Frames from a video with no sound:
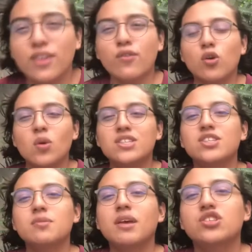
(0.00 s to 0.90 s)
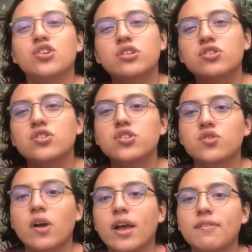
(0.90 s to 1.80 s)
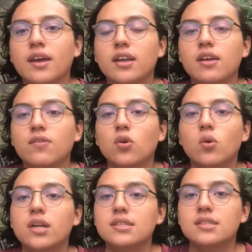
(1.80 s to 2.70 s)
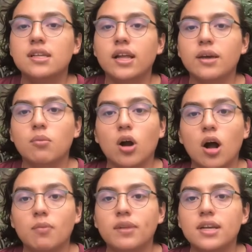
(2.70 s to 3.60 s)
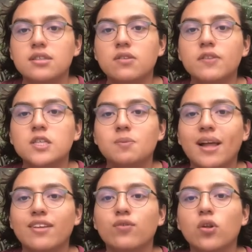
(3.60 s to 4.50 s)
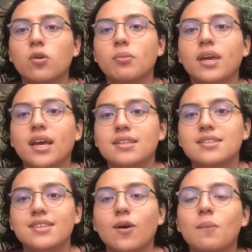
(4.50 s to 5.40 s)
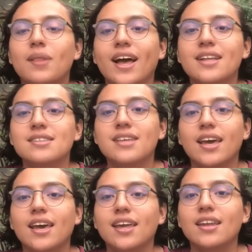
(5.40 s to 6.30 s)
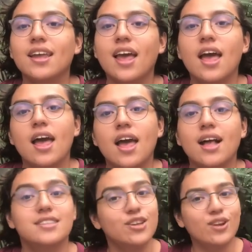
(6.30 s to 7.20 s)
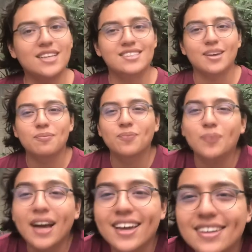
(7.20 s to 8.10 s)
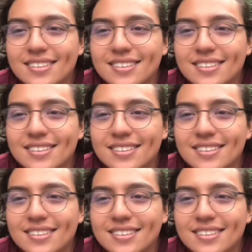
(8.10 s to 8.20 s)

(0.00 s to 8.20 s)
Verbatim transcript: you for watching make sure to subscribe and if you want to see like more updates of this plant follow me at Zeon Plants and I'll see you next time bye